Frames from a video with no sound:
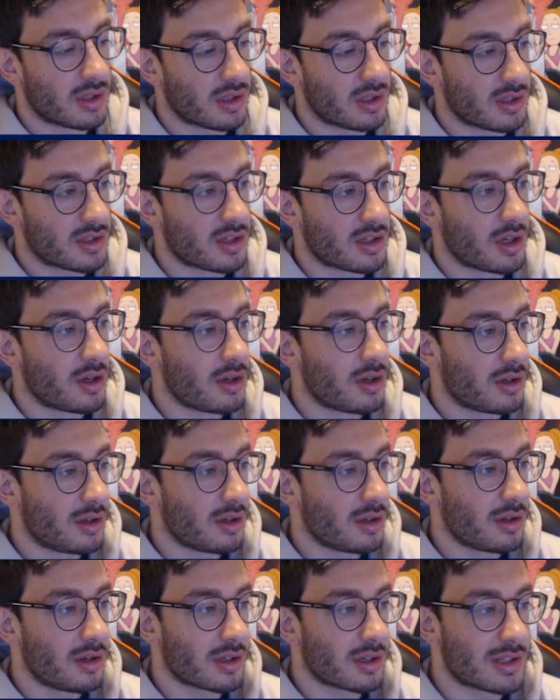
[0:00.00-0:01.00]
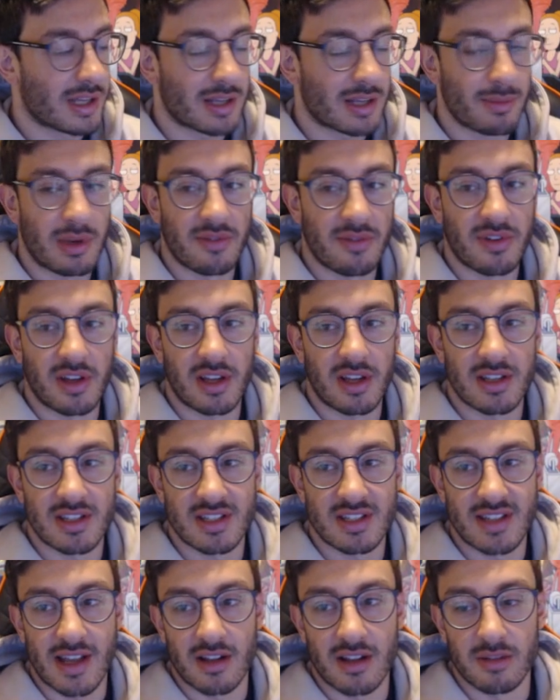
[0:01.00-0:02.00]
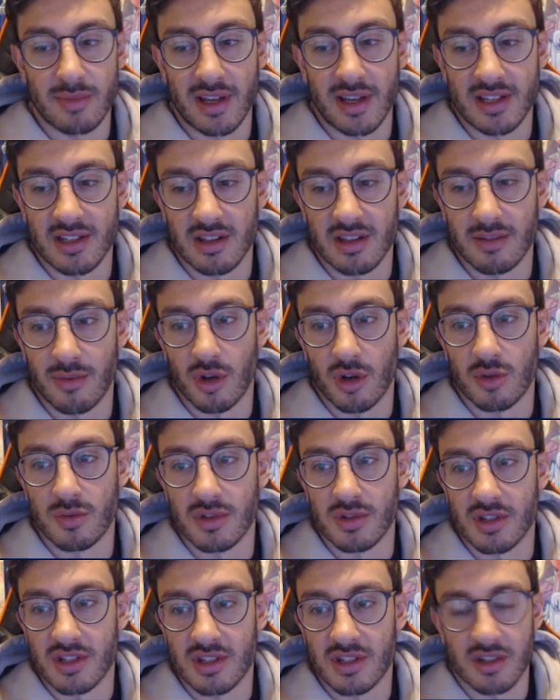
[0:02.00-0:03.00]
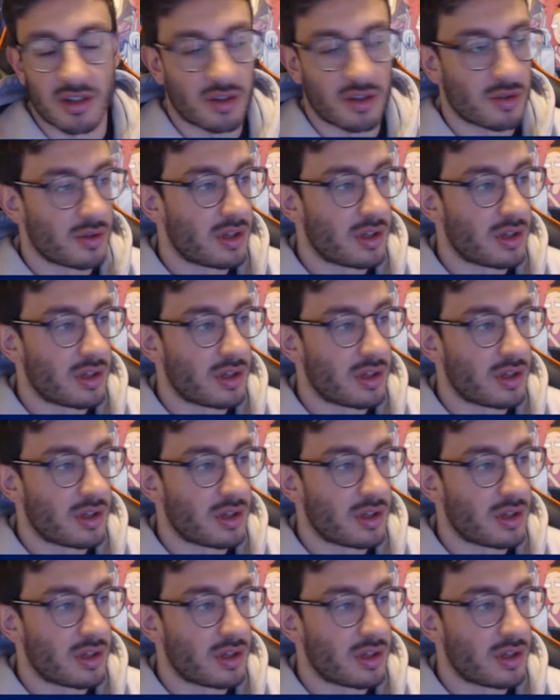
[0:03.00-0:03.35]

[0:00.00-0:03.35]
So it looks like a bit of a stalemate at the moment, so...